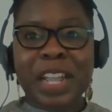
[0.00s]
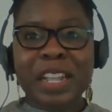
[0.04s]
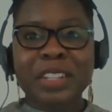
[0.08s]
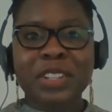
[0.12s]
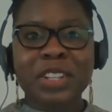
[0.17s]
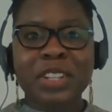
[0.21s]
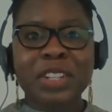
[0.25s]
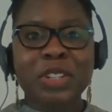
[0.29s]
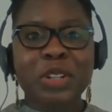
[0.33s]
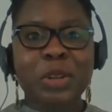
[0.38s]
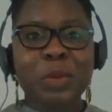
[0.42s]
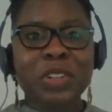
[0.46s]

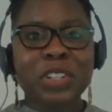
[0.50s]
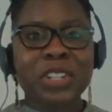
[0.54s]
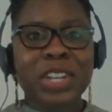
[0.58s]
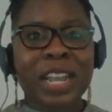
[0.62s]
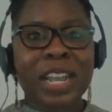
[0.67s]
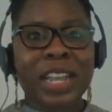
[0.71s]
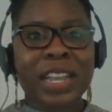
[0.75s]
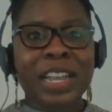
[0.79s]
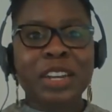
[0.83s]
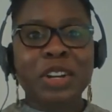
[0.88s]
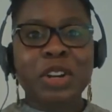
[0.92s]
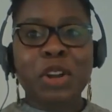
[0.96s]
And so it's
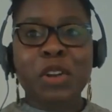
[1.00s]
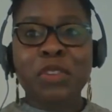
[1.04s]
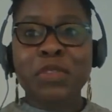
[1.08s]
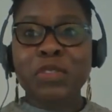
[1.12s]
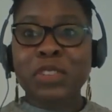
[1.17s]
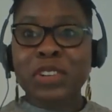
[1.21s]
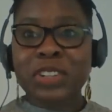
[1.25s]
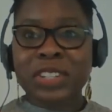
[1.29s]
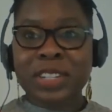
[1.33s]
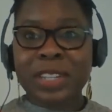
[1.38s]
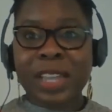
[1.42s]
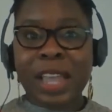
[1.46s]
almost like a
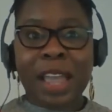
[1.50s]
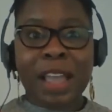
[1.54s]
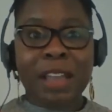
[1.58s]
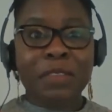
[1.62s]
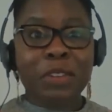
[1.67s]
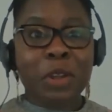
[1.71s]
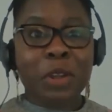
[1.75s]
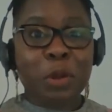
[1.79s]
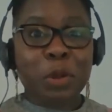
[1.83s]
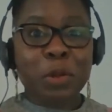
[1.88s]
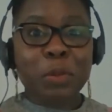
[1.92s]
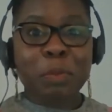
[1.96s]
novelty. I have a